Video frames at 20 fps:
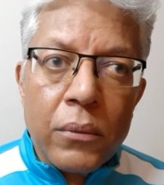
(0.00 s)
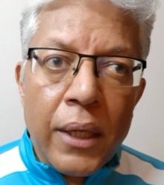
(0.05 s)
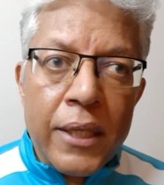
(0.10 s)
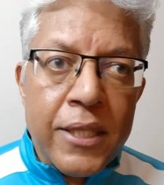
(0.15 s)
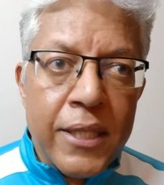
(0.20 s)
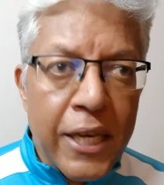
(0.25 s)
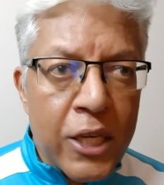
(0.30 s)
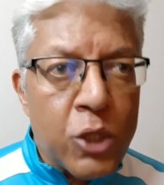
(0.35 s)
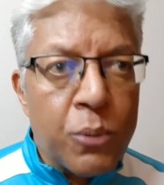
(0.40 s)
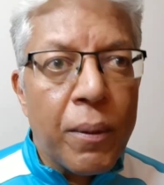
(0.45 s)
a
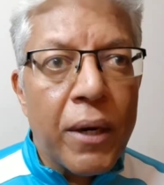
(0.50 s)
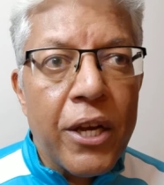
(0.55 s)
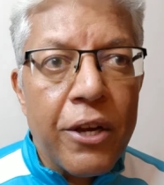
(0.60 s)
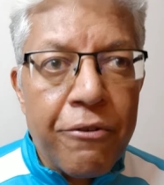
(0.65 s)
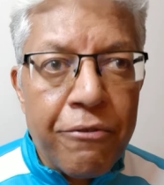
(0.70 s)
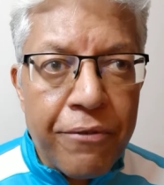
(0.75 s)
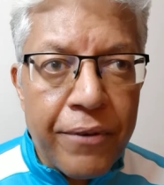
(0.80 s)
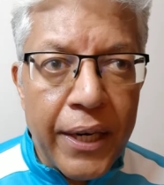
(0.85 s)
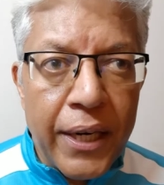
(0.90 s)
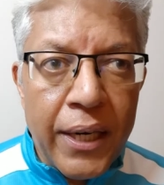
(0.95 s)
6-player
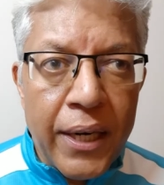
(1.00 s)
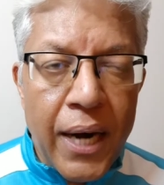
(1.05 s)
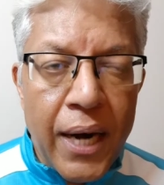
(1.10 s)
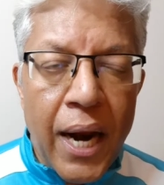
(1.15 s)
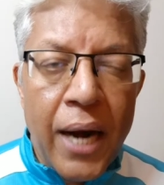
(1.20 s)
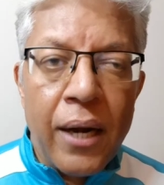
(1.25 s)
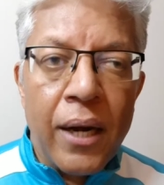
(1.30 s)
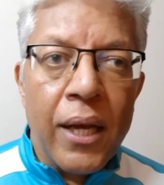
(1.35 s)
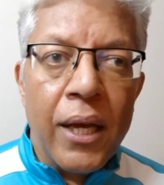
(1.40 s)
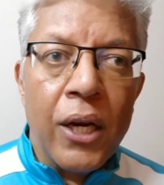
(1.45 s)
field,
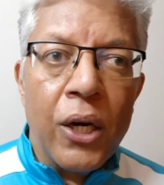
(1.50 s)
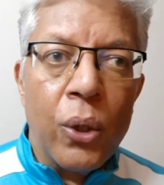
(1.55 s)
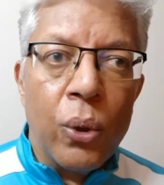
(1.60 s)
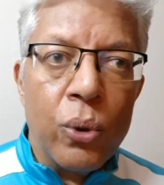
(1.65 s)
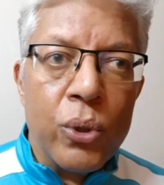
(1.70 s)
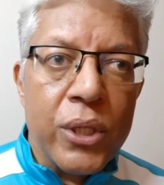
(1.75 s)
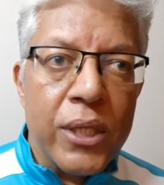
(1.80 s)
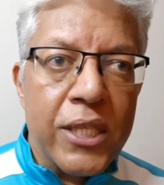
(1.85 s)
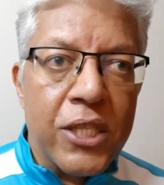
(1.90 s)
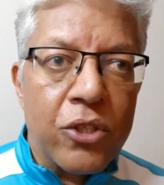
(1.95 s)
and he
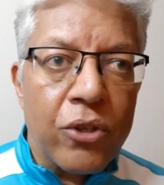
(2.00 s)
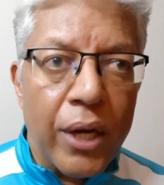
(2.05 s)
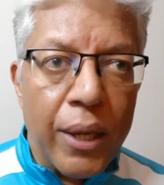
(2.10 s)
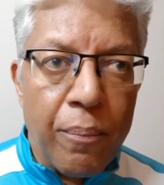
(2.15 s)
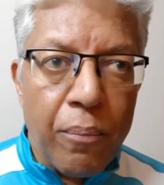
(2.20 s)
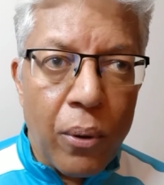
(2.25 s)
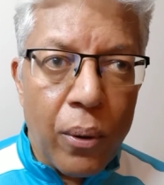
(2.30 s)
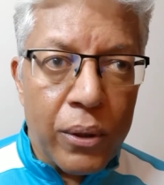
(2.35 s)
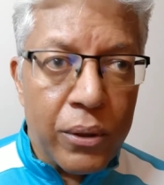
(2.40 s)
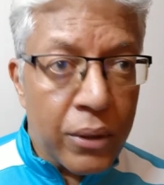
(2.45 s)
loses
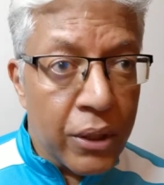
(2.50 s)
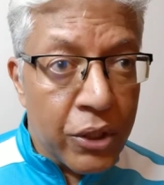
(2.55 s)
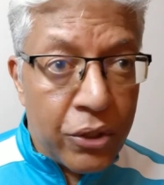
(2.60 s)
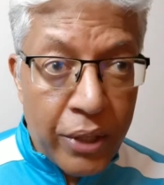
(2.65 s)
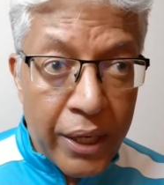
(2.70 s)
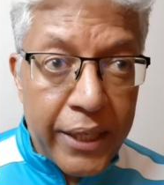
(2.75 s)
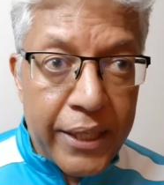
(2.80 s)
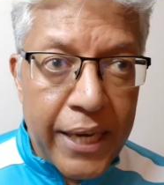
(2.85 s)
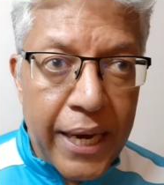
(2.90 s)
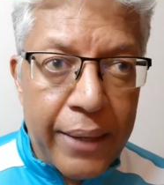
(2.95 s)

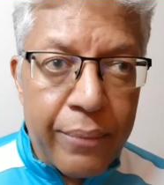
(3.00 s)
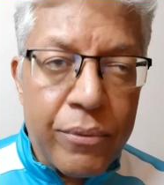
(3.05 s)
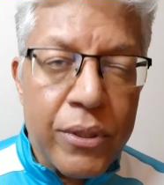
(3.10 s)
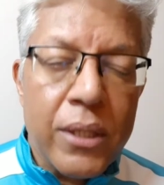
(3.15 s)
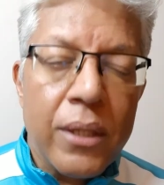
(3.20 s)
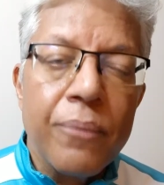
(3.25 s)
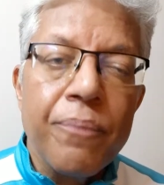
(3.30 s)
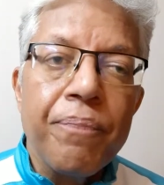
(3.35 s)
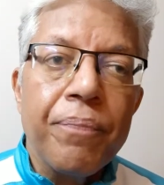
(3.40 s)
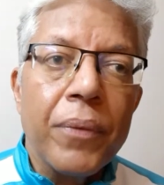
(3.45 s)
three
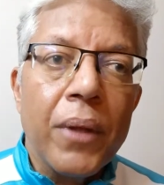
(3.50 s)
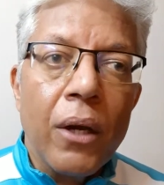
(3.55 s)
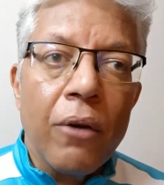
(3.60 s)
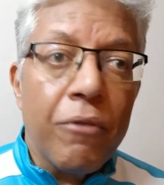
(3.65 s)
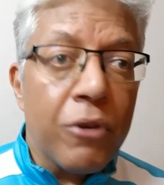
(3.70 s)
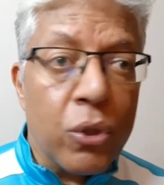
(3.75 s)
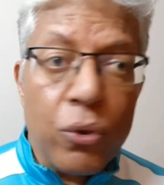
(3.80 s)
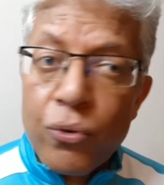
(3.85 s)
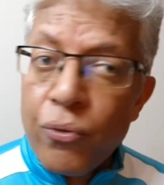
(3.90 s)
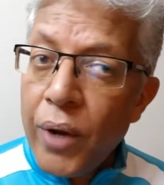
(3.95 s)
times,
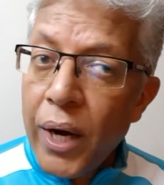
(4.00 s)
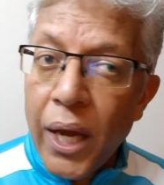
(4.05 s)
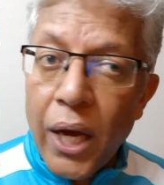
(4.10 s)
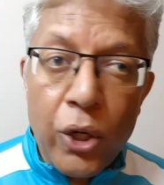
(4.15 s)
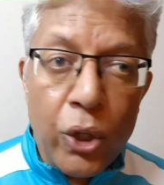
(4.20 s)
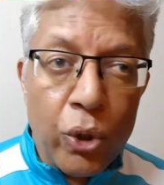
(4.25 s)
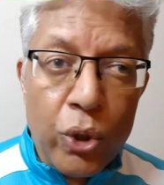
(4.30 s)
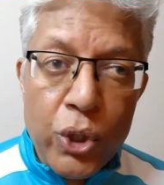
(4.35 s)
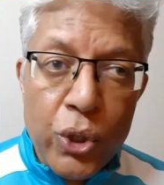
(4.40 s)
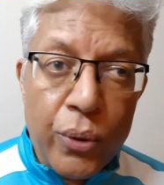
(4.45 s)
which was very
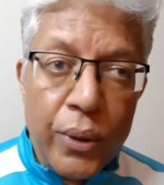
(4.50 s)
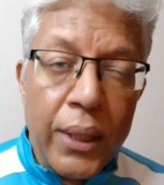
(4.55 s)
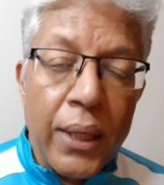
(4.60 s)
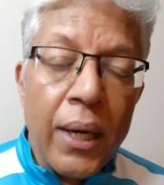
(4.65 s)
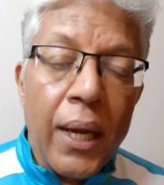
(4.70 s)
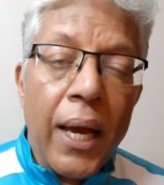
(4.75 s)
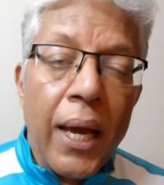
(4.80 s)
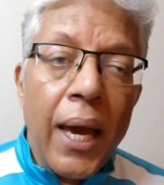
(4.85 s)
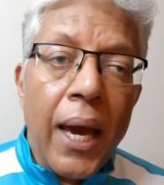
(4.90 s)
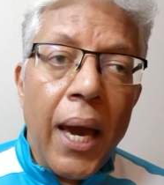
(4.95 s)
unusual.
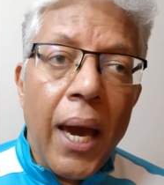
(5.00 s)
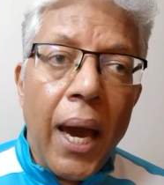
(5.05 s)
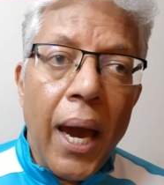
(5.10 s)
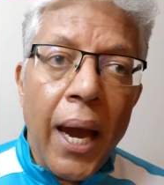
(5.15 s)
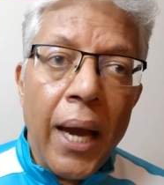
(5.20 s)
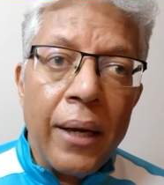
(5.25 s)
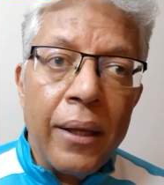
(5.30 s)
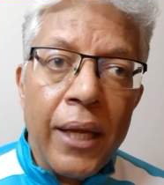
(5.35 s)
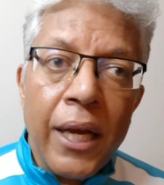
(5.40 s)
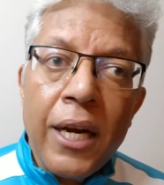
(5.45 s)

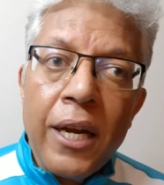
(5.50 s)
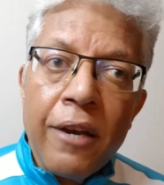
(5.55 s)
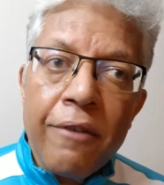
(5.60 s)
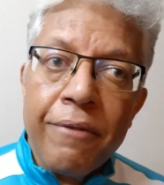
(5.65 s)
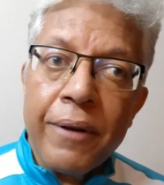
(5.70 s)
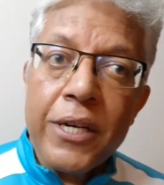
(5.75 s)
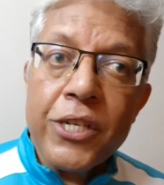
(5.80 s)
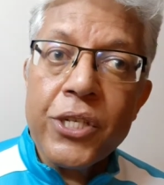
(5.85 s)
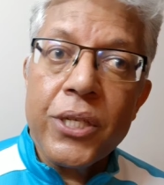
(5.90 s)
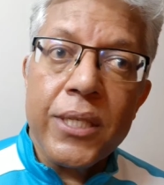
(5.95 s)
And then he
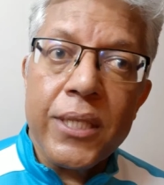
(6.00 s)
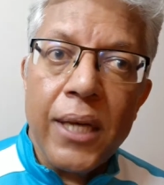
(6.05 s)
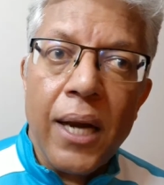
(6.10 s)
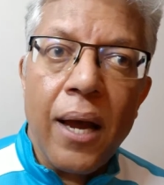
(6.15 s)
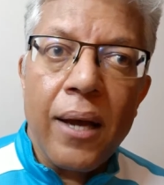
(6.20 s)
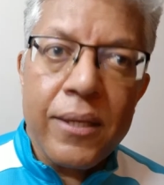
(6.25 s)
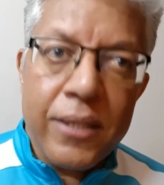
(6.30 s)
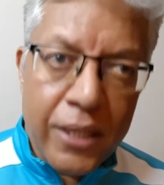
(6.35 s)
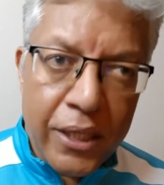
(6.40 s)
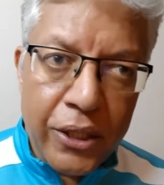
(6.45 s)
finishes
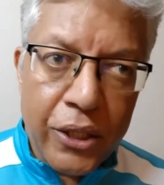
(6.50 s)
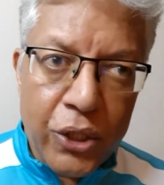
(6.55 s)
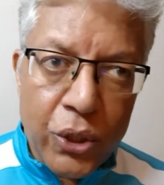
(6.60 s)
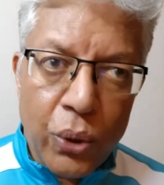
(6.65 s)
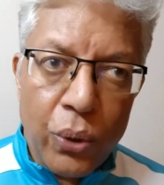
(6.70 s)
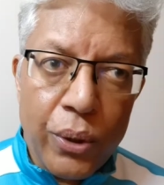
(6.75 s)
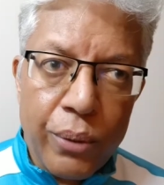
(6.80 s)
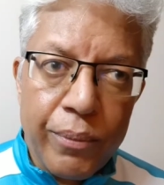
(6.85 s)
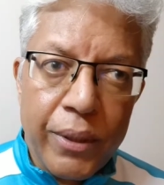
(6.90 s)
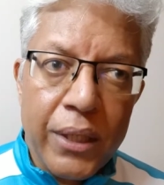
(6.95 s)
last in the
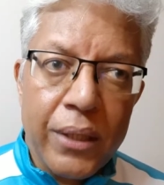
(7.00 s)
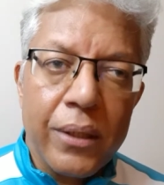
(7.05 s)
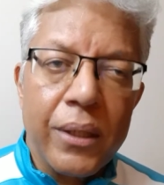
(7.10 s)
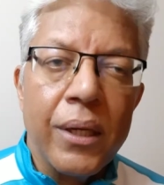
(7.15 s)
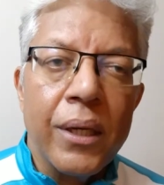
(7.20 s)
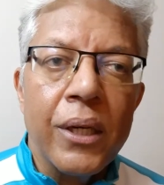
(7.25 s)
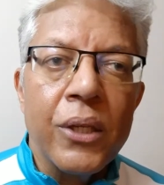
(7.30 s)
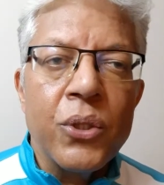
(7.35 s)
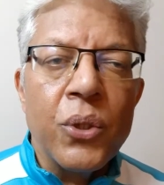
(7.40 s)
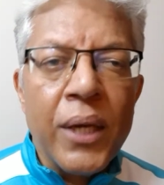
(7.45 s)
tournament.
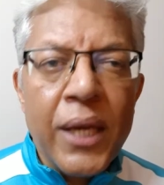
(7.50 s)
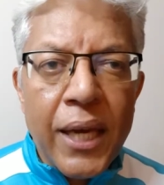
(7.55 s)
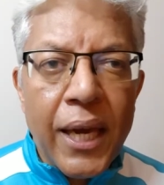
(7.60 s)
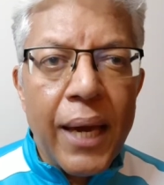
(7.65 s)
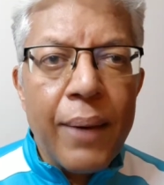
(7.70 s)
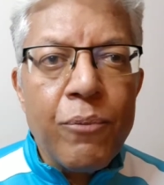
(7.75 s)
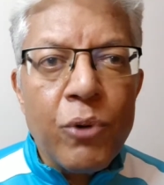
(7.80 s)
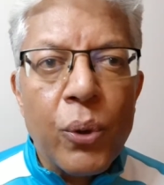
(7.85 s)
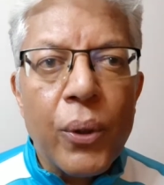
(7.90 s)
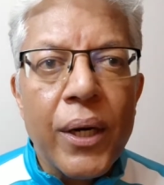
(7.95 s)
So he
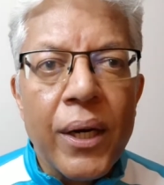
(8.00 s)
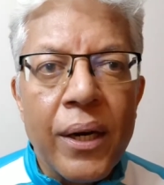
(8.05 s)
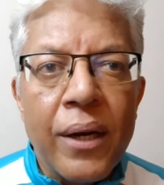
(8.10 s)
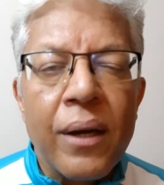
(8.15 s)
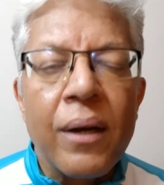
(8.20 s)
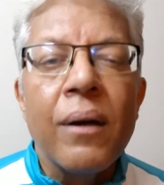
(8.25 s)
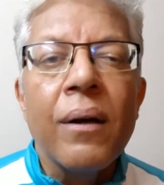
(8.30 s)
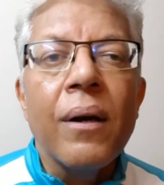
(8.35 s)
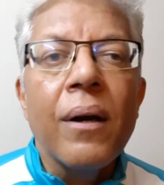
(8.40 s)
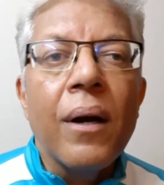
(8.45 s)
came to
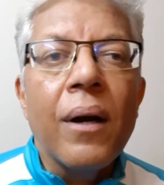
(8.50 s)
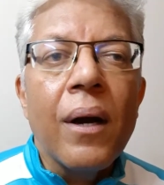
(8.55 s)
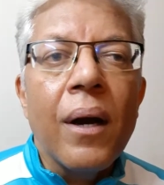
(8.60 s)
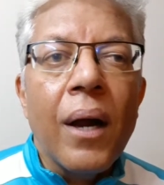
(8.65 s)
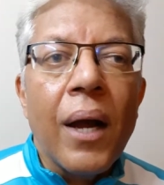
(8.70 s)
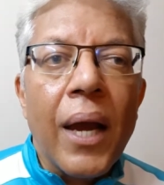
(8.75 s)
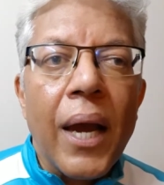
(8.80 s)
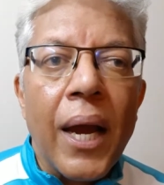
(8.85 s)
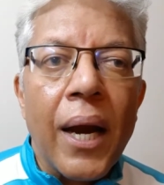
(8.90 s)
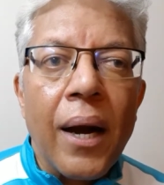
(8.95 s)
India,
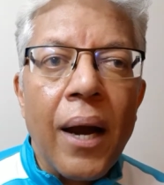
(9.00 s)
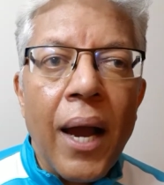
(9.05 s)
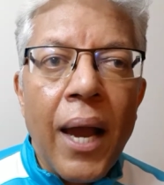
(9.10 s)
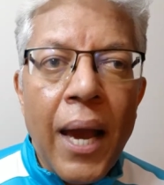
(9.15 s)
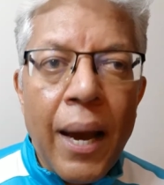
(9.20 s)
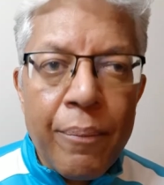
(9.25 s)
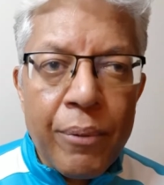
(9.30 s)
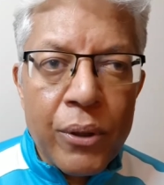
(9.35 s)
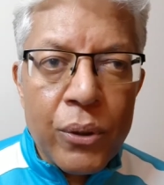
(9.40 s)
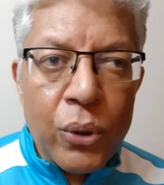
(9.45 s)
and I
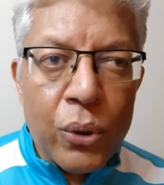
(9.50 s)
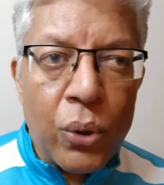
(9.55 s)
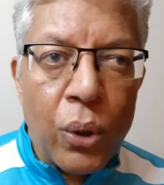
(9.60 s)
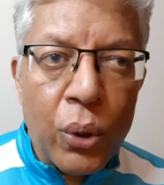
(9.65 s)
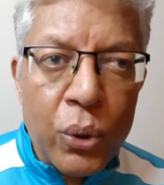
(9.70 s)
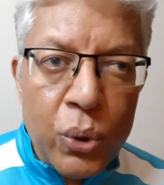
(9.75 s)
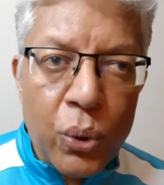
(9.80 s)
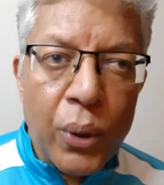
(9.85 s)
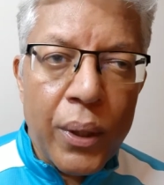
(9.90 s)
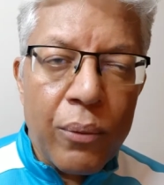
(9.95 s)
happened to
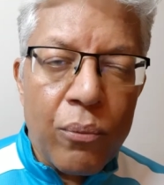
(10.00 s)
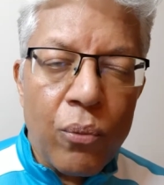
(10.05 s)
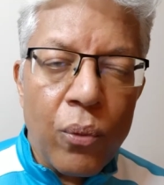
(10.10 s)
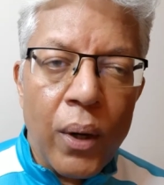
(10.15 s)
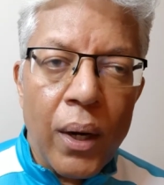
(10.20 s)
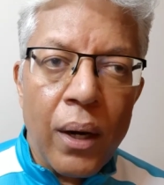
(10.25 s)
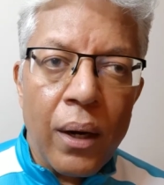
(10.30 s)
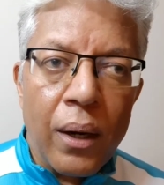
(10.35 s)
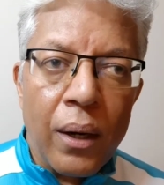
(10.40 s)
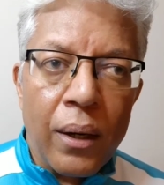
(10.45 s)
talk to him.
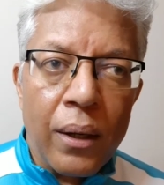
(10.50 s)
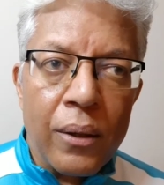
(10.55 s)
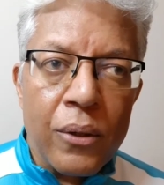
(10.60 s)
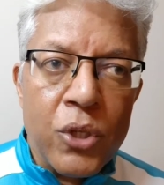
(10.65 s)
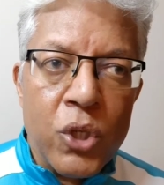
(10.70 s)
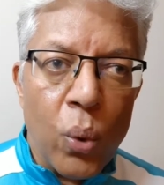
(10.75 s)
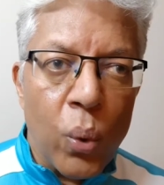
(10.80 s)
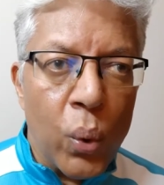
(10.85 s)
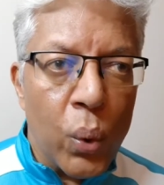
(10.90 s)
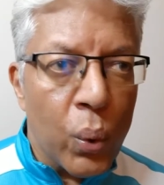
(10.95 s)

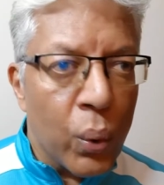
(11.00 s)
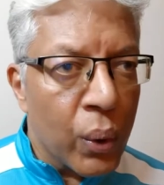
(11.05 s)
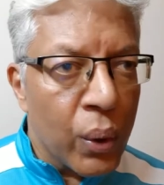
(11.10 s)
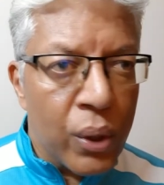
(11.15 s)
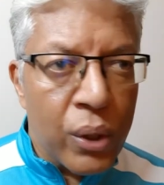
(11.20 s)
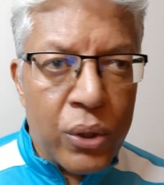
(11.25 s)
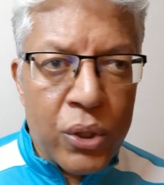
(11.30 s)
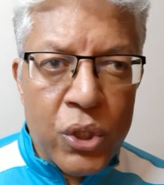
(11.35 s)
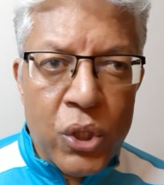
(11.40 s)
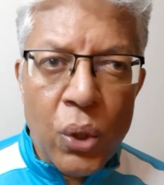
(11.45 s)
So
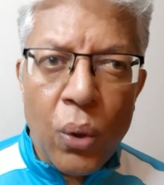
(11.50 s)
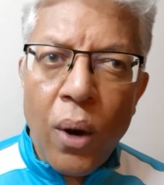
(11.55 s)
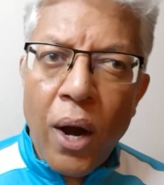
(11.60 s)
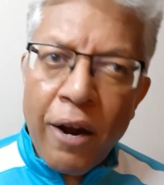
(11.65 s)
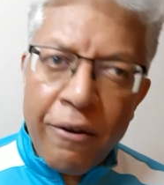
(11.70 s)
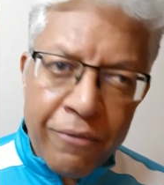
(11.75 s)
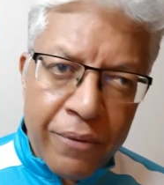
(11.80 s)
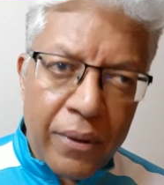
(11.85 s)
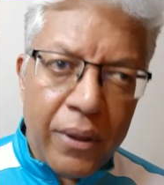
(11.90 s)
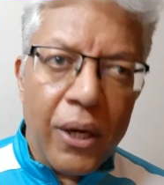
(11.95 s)

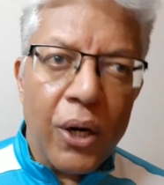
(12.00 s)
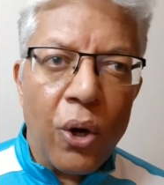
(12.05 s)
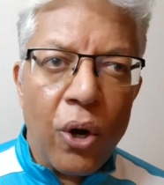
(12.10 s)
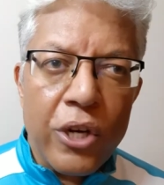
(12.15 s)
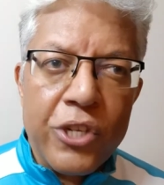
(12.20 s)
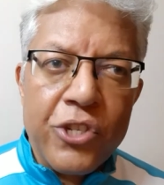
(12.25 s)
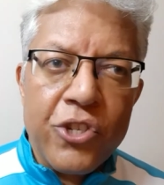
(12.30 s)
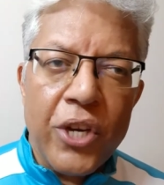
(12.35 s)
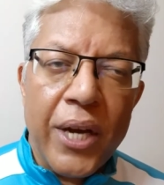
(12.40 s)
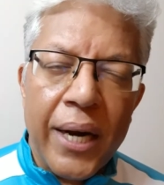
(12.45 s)
after a
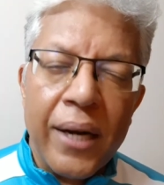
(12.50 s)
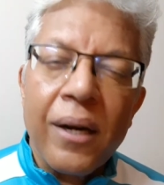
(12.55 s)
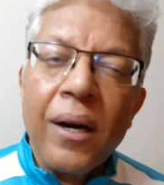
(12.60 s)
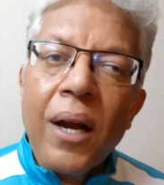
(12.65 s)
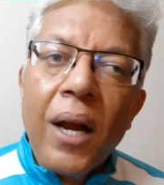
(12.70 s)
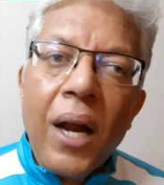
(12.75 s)
long chat,